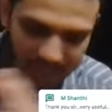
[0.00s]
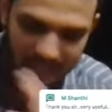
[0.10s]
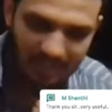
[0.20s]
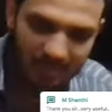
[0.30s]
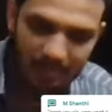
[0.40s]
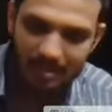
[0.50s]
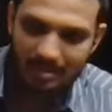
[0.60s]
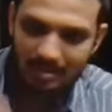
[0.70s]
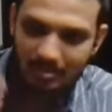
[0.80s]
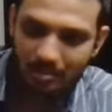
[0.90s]
mixing chamber
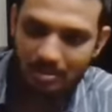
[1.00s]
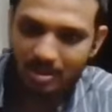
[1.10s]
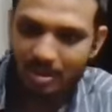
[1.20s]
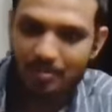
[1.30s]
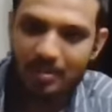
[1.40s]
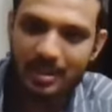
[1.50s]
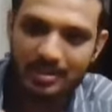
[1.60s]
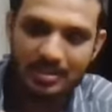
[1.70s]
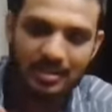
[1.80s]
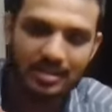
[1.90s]
is the most
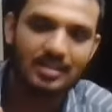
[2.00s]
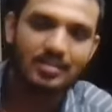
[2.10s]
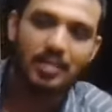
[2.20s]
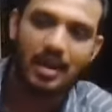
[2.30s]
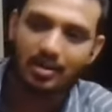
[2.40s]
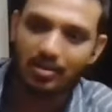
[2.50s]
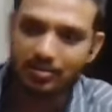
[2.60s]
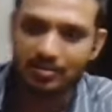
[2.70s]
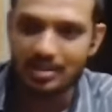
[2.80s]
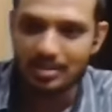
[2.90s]
complex uh, part of
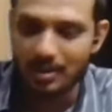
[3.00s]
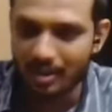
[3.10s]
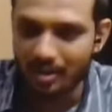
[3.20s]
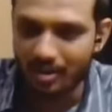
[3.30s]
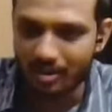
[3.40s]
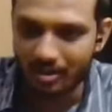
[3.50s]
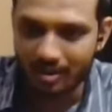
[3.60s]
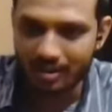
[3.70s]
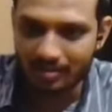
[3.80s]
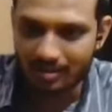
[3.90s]
this particular contour
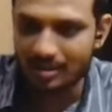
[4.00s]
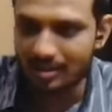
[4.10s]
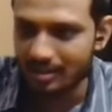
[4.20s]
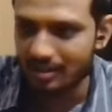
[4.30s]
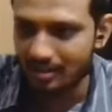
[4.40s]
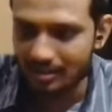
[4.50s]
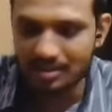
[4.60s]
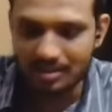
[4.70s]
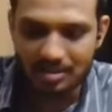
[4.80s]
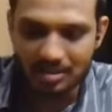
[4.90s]
craft uh,
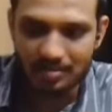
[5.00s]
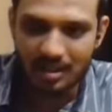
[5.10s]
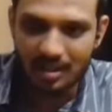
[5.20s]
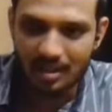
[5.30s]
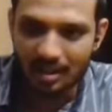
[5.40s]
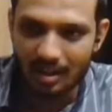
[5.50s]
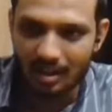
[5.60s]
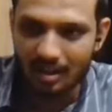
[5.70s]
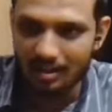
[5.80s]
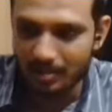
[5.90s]
system
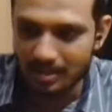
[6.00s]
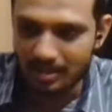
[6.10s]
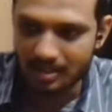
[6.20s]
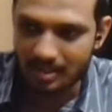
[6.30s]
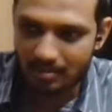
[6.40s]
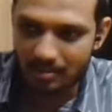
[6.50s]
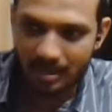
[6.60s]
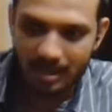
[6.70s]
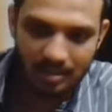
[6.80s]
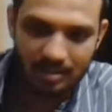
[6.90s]
uh, the mixing chamber
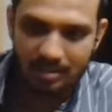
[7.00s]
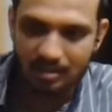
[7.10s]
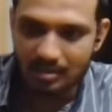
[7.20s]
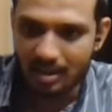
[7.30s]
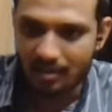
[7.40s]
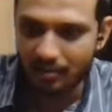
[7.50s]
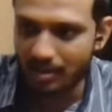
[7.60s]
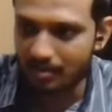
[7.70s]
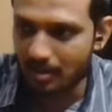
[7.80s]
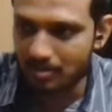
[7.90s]
and the
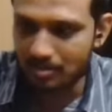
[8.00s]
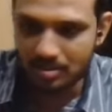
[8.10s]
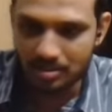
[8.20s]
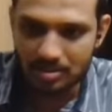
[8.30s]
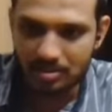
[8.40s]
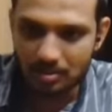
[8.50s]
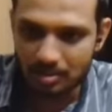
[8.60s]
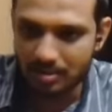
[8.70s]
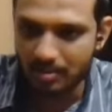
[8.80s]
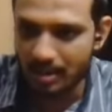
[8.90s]
centrifugal pumps which is used to
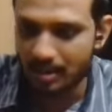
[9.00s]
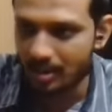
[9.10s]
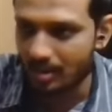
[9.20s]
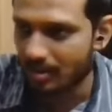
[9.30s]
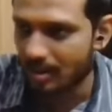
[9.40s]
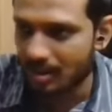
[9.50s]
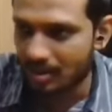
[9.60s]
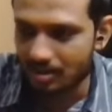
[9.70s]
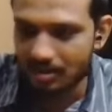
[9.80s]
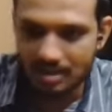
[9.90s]
push the material out
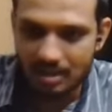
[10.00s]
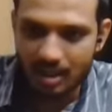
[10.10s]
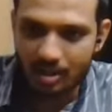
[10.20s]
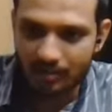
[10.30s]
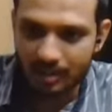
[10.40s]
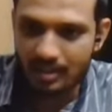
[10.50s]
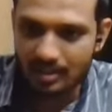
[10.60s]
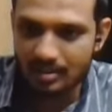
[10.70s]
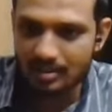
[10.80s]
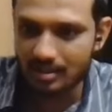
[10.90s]
so designing of that
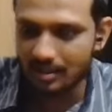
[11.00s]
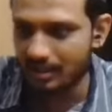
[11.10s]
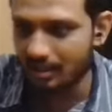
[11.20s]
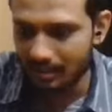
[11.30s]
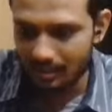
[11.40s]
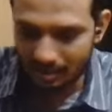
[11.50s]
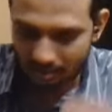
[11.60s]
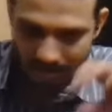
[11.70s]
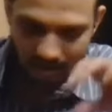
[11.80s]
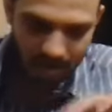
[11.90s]
is uh,
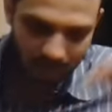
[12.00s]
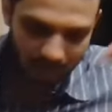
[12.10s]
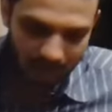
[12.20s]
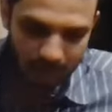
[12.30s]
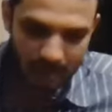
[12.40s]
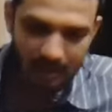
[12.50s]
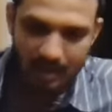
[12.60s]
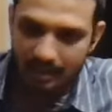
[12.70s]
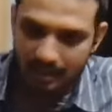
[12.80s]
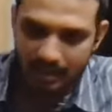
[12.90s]
designing of that part
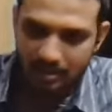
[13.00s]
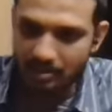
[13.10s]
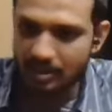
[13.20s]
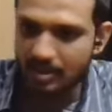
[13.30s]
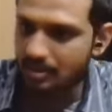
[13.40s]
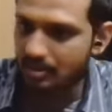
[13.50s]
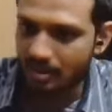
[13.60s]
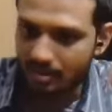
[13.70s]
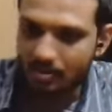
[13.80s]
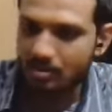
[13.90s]
and the extruder is
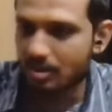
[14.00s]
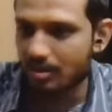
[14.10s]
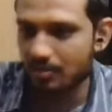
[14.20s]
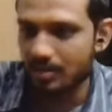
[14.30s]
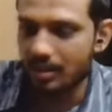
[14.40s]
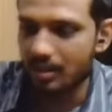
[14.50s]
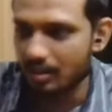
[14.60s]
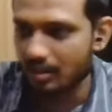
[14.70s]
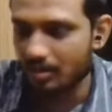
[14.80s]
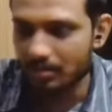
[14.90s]
the most
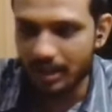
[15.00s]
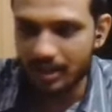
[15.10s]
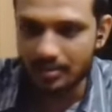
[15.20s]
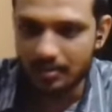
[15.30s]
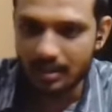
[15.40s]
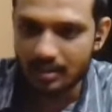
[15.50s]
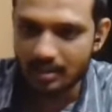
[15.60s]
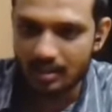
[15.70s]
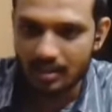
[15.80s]
compl- complicated part